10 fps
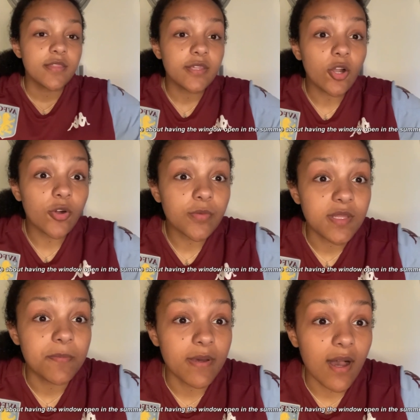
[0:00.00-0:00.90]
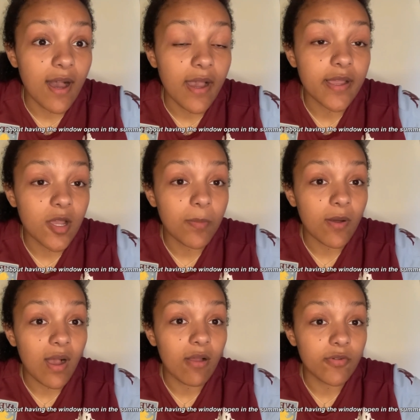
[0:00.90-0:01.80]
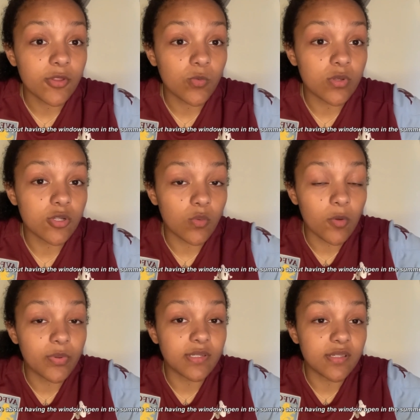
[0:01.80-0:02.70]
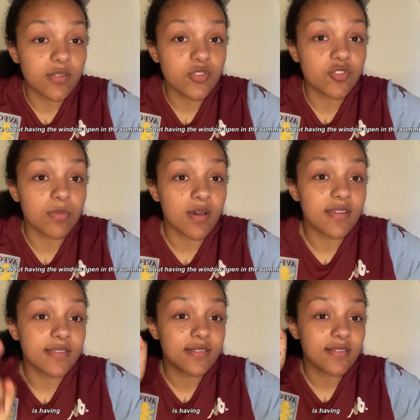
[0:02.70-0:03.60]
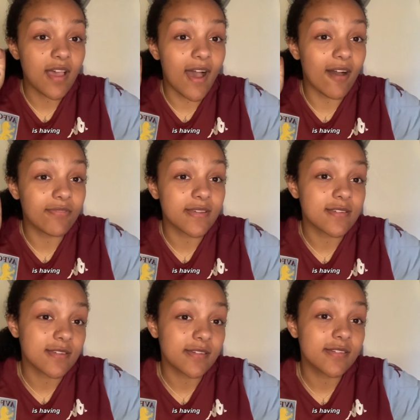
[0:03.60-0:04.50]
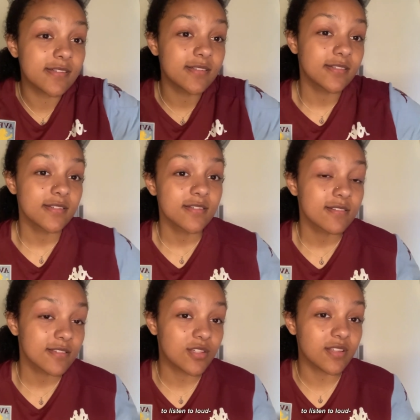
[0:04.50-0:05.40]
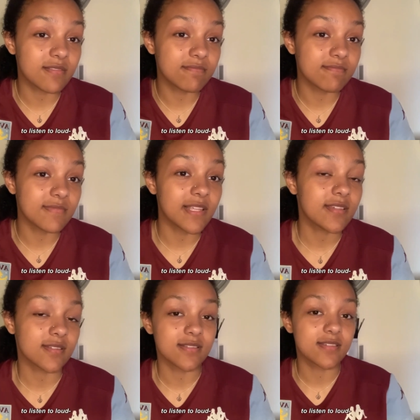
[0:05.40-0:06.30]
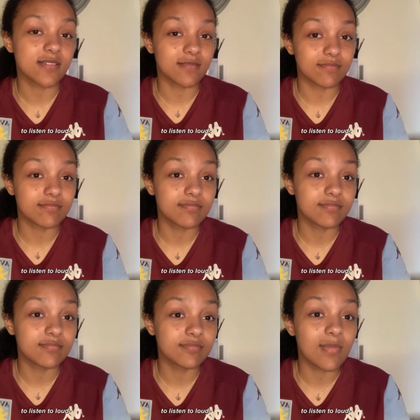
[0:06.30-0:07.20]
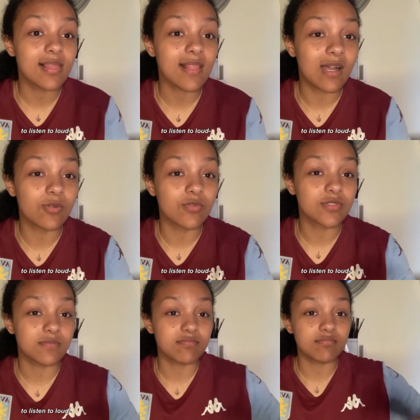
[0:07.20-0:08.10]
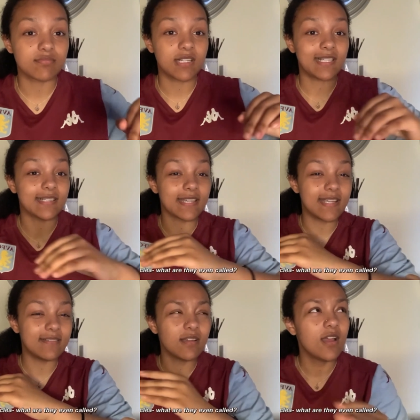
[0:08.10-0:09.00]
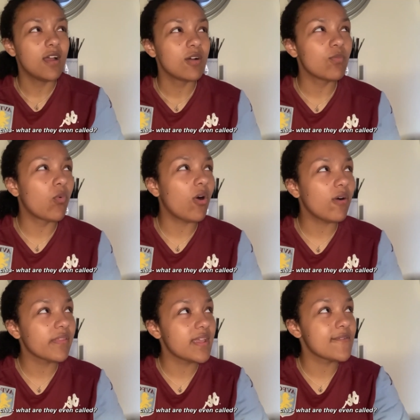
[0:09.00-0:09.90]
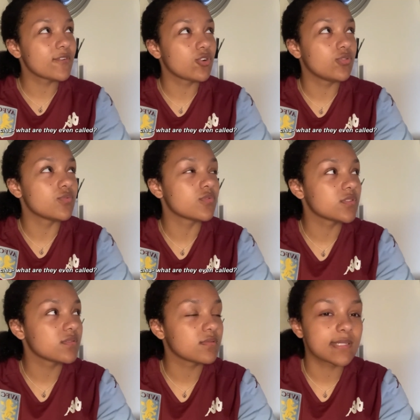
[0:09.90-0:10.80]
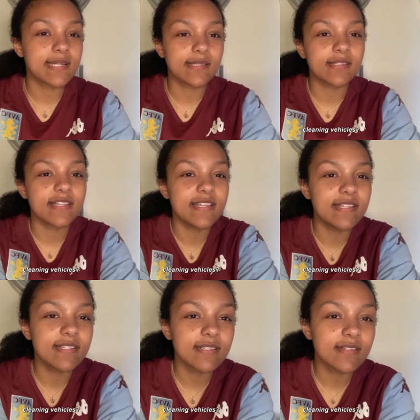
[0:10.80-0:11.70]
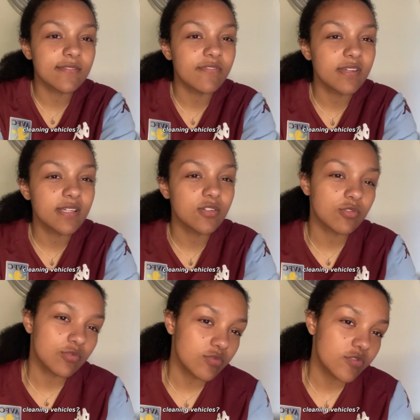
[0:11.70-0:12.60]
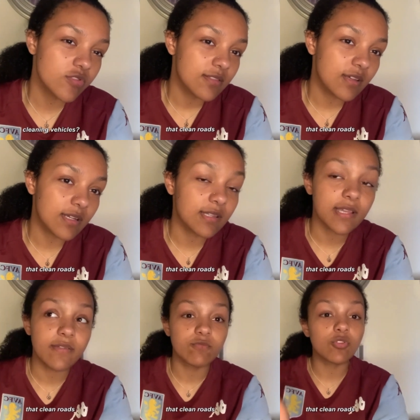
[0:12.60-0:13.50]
The only bit I hate about having the window open in the summer is having to listen to loud what are they even called? Cleaning vehicles that clean